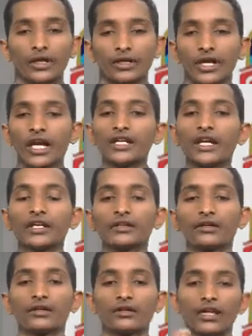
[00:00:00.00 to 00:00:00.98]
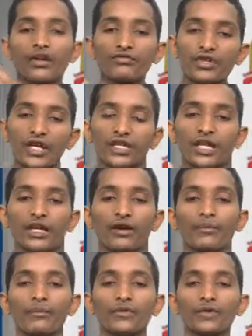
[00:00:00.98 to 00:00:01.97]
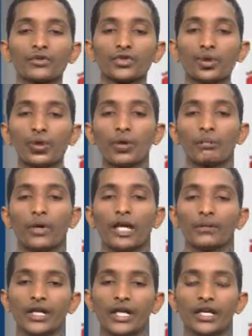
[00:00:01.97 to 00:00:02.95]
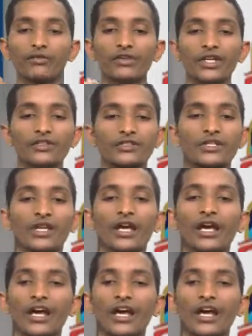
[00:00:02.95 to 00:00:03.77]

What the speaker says: left atrium through pulmonary veins.